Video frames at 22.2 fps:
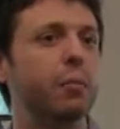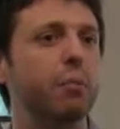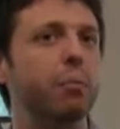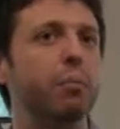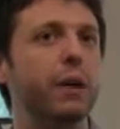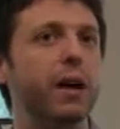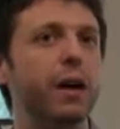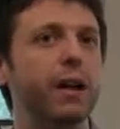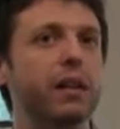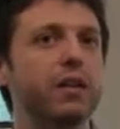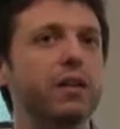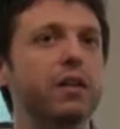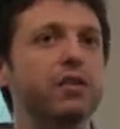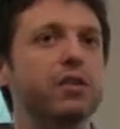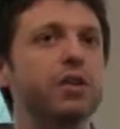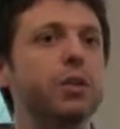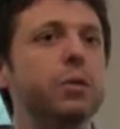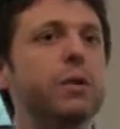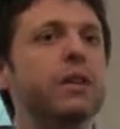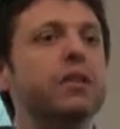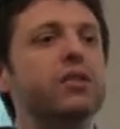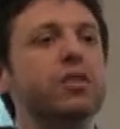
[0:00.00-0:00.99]
but
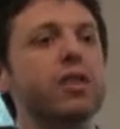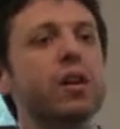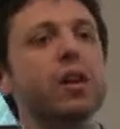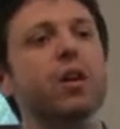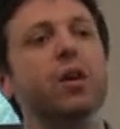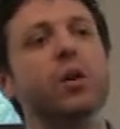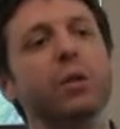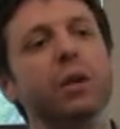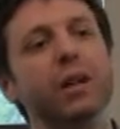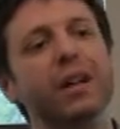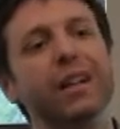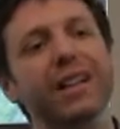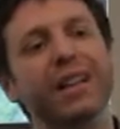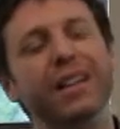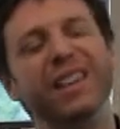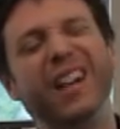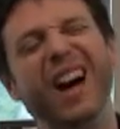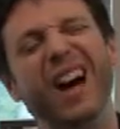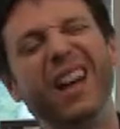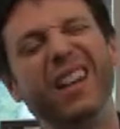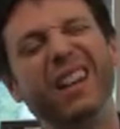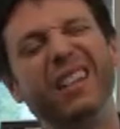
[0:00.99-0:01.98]
doing so
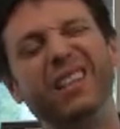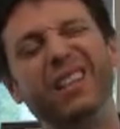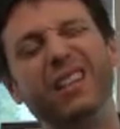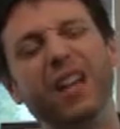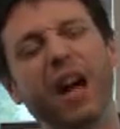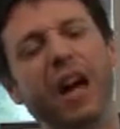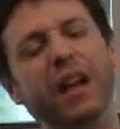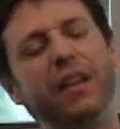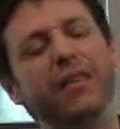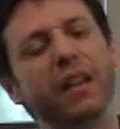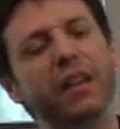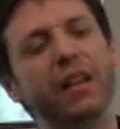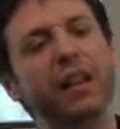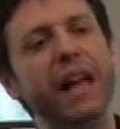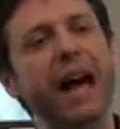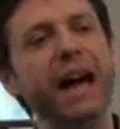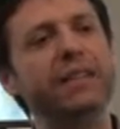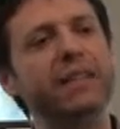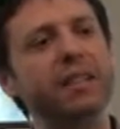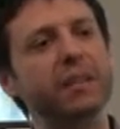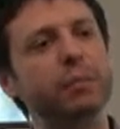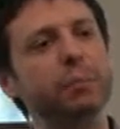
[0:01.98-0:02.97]
not in the
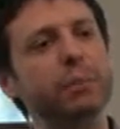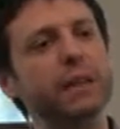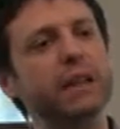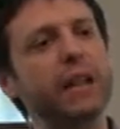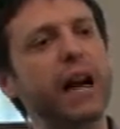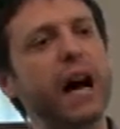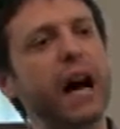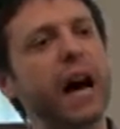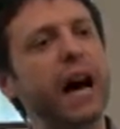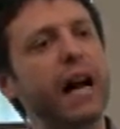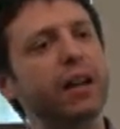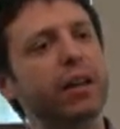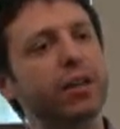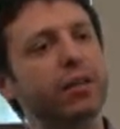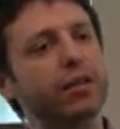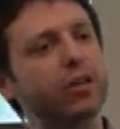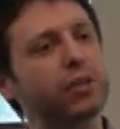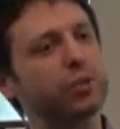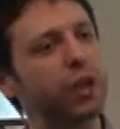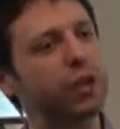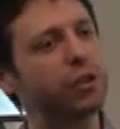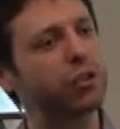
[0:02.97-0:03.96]
classic BI or
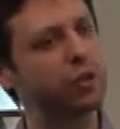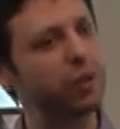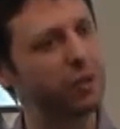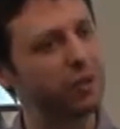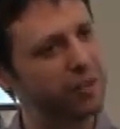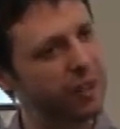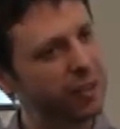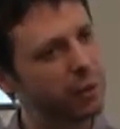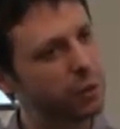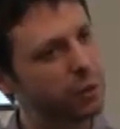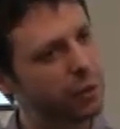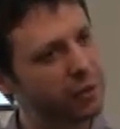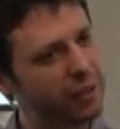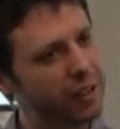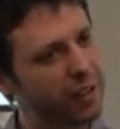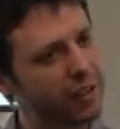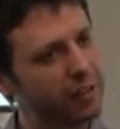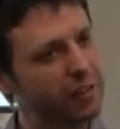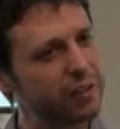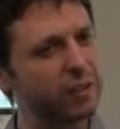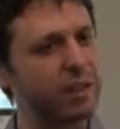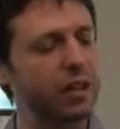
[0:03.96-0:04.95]
structured SQL
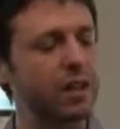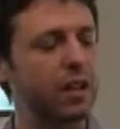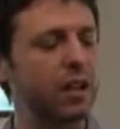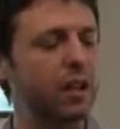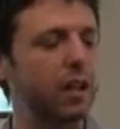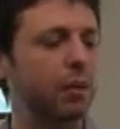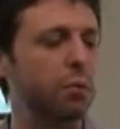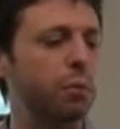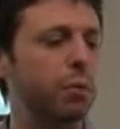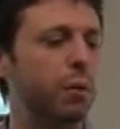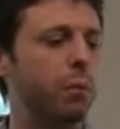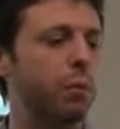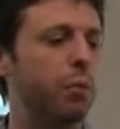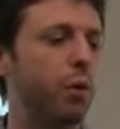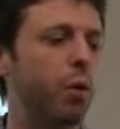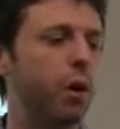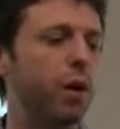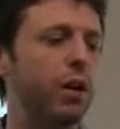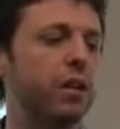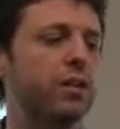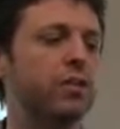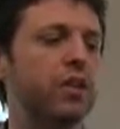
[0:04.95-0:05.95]
sense, but
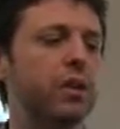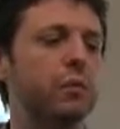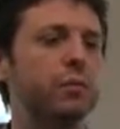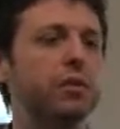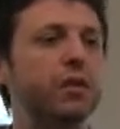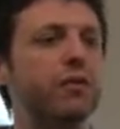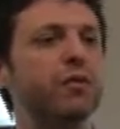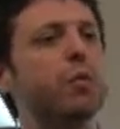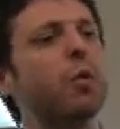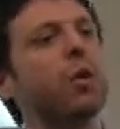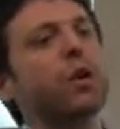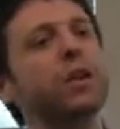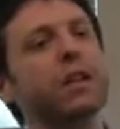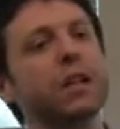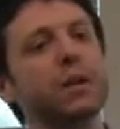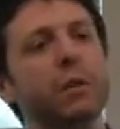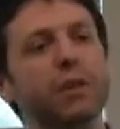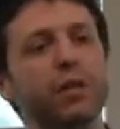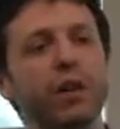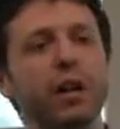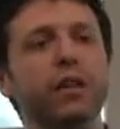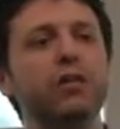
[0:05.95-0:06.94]
more in terms of working
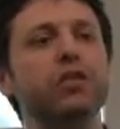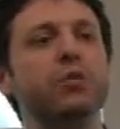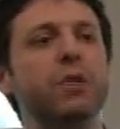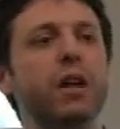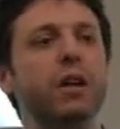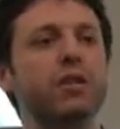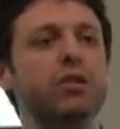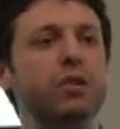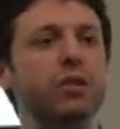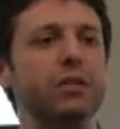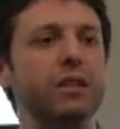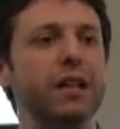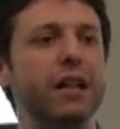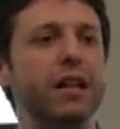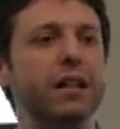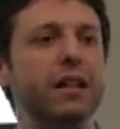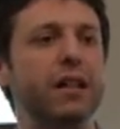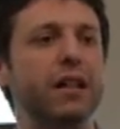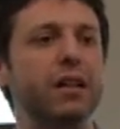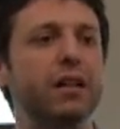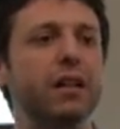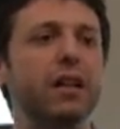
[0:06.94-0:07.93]
with unstructured
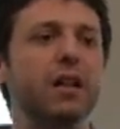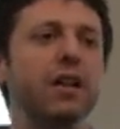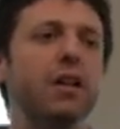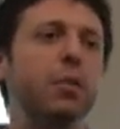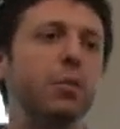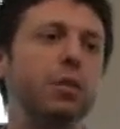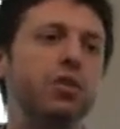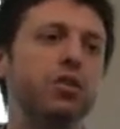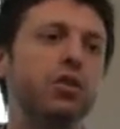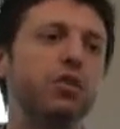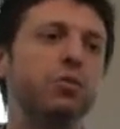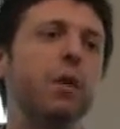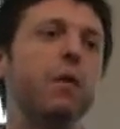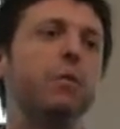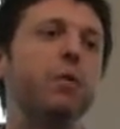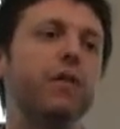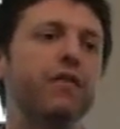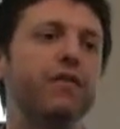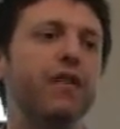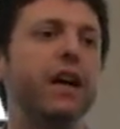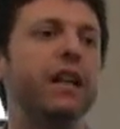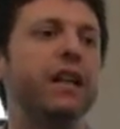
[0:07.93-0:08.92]
data, which is what
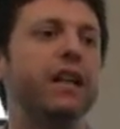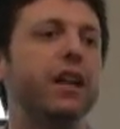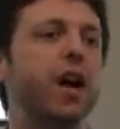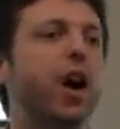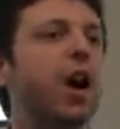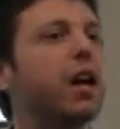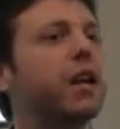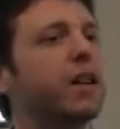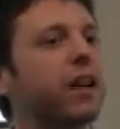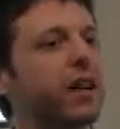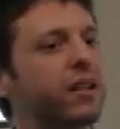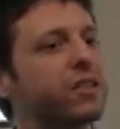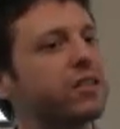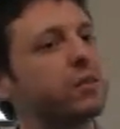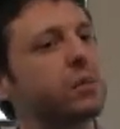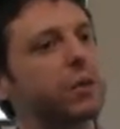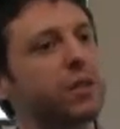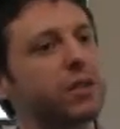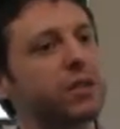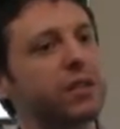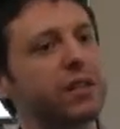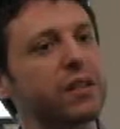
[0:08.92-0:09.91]
we're finding our
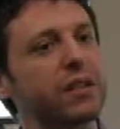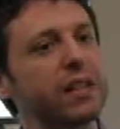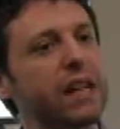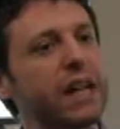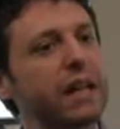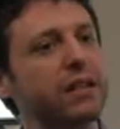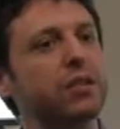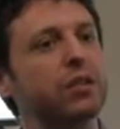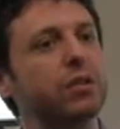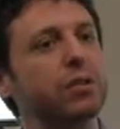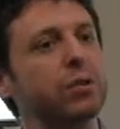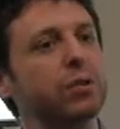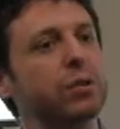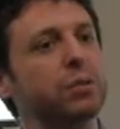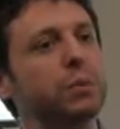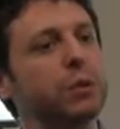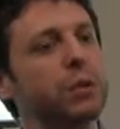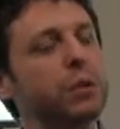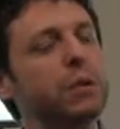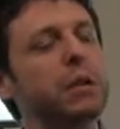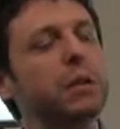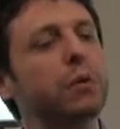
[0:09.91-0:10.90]
customers in the technical
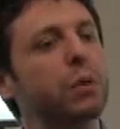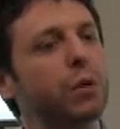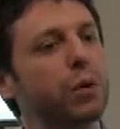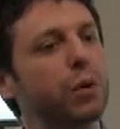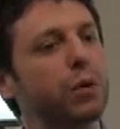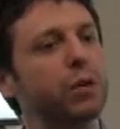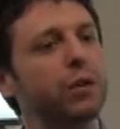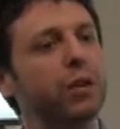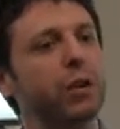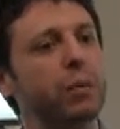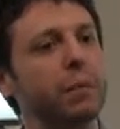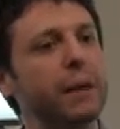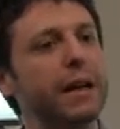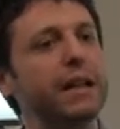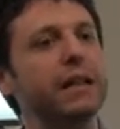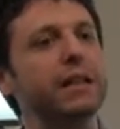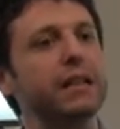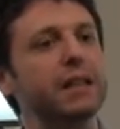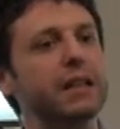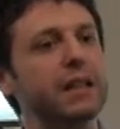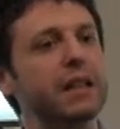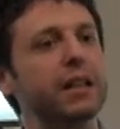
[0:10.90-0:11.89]
computing world are
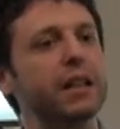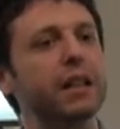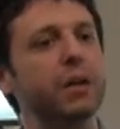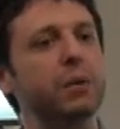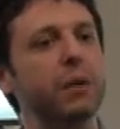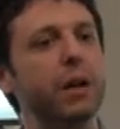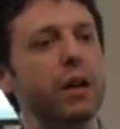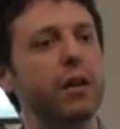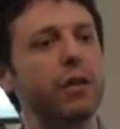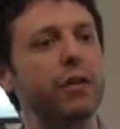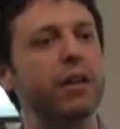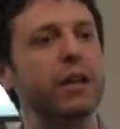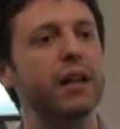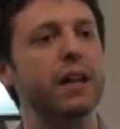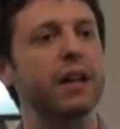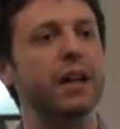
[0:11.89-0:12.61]
mainly dealing with.